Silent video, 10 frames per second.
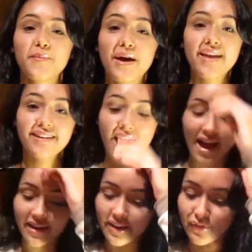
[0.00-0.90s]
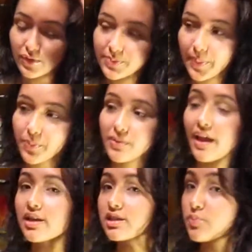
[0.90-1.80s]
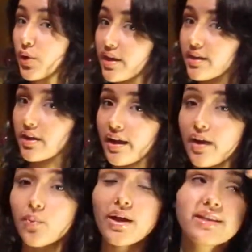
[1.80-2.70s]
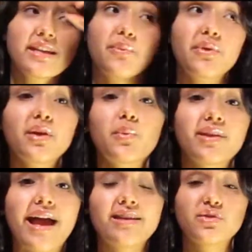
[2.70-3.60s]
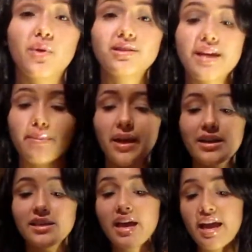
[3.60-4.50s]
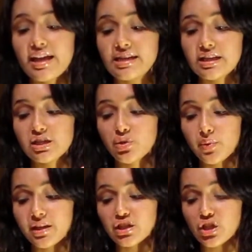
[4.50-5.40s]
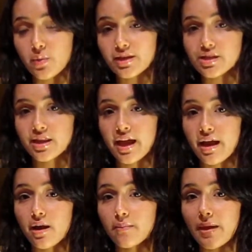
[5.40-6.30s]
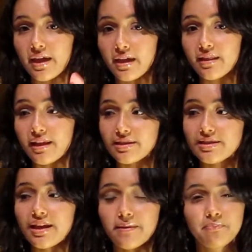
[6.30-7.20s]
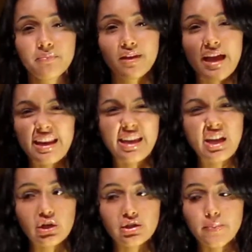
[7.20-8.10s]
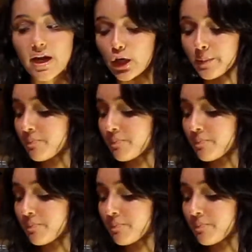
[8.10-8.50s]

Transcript: But yeah, if you like spray it in your hair once, it really will last you all day because it tends to really soak into the hair and make it, it's like, adheres better.